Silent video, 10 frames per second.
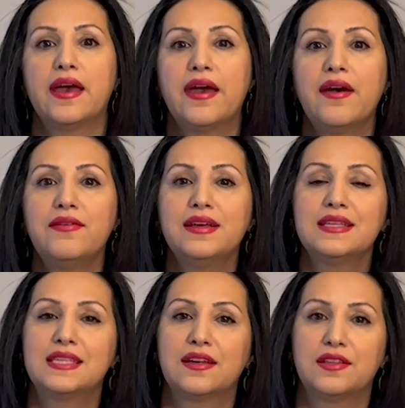
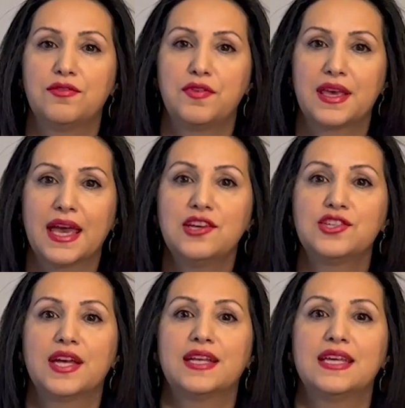Earning
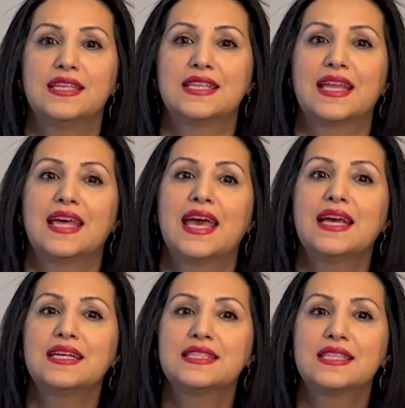certification is an
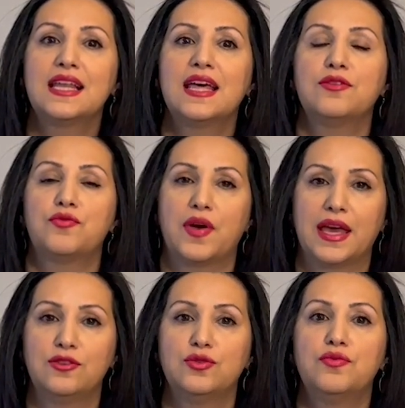excellent
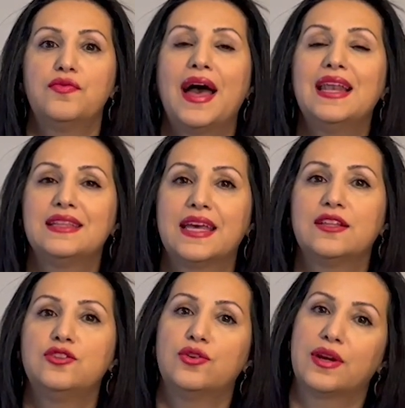way to
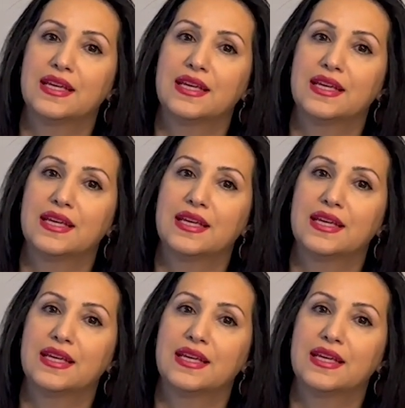validate your